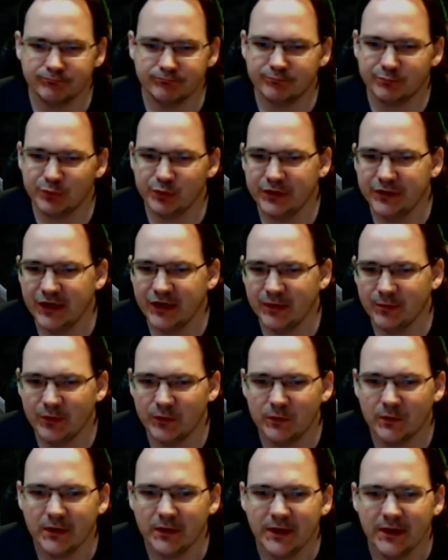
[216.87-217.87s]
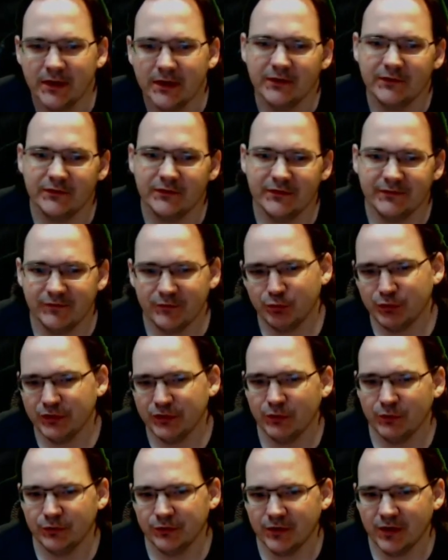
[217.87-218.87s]
Pretty damn cool. So if you
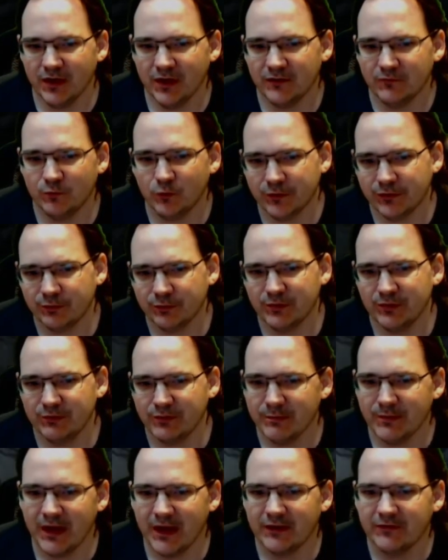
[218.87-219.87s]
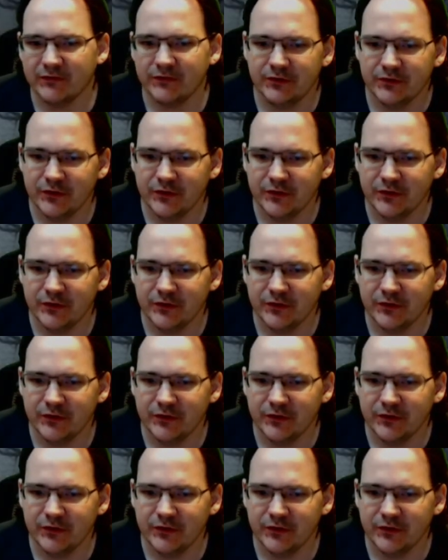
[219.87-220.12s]
pre-order God of War 3 Remastered,